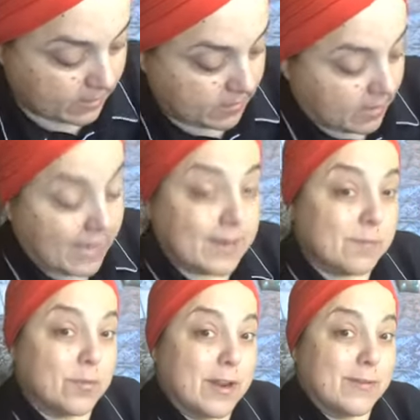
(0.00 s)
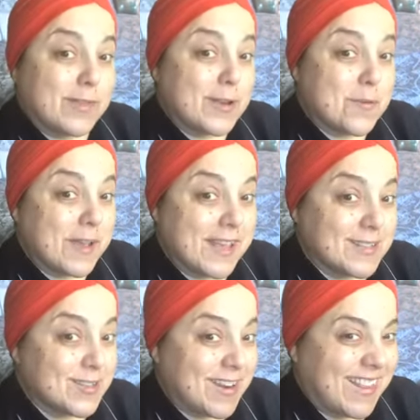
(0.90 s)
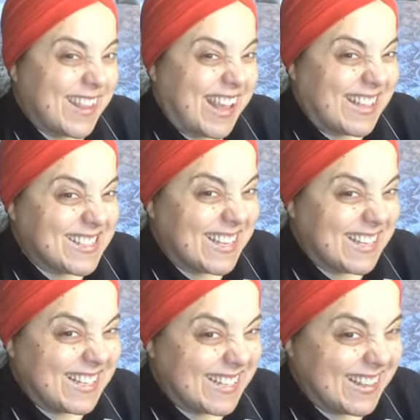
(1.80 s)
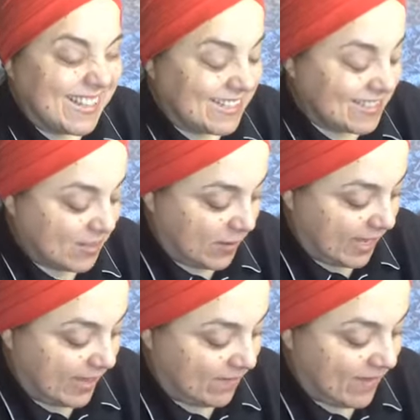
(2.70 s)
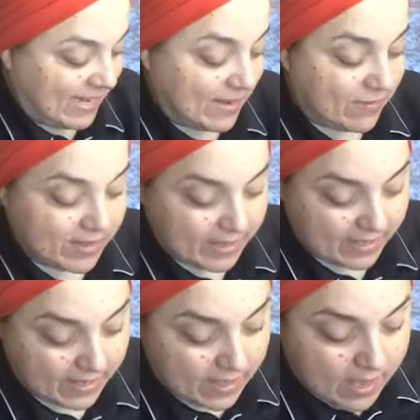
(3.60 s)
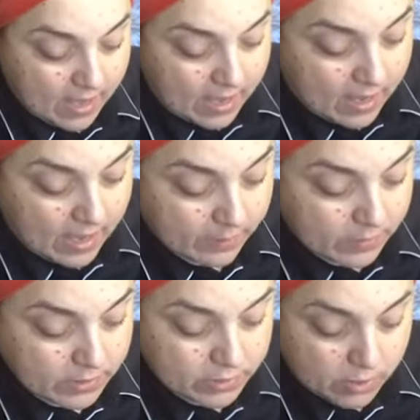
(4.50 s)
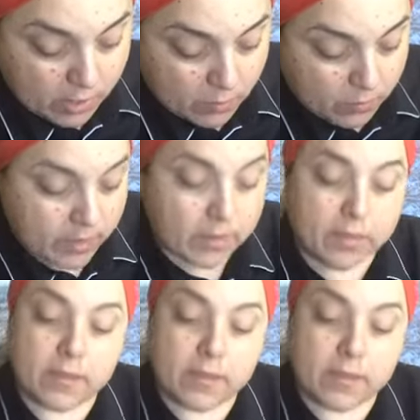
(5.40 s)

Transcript: I didn't put everything away yesterday and the cats got into things, so I can't find everything. I'm going to start with